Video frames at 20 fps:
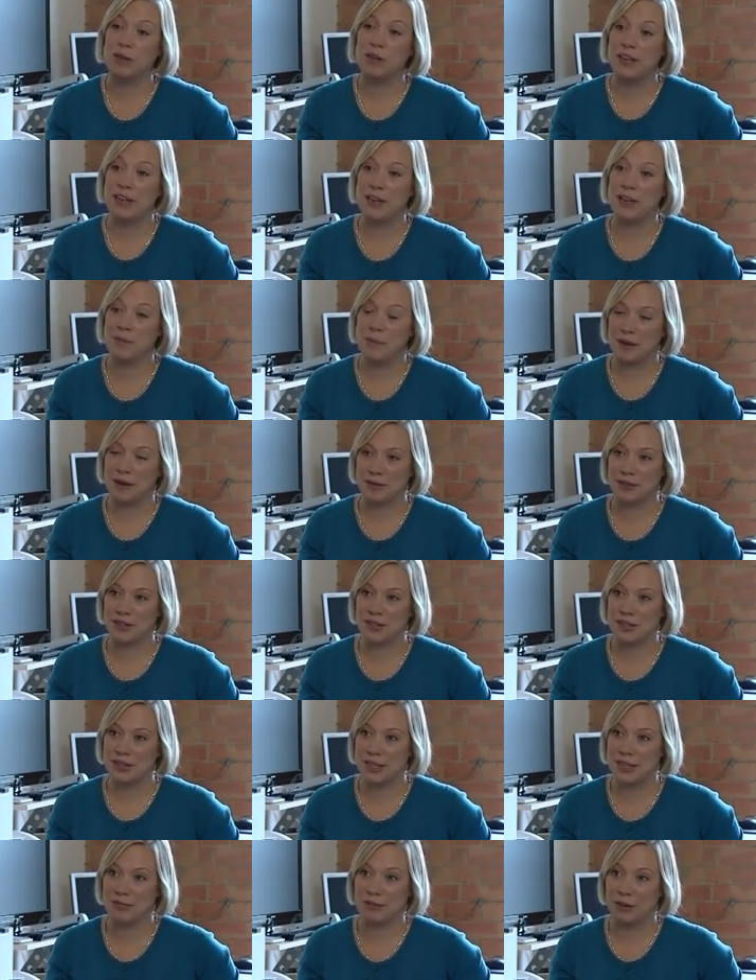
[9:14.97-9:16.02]
really amounts
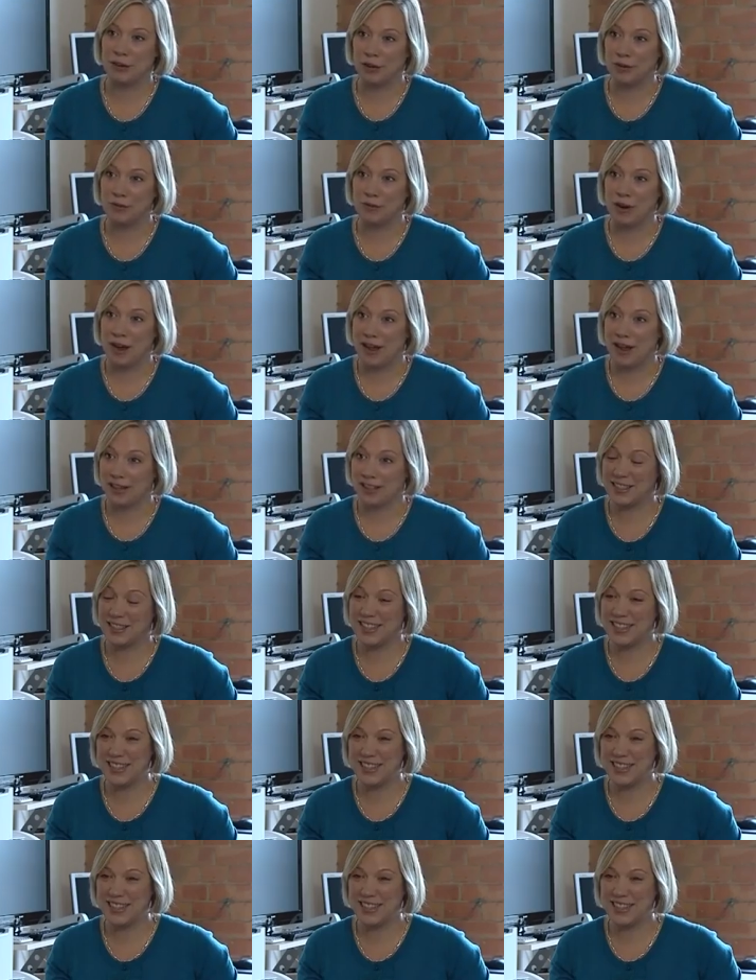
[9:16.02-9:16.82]
to civil unrest,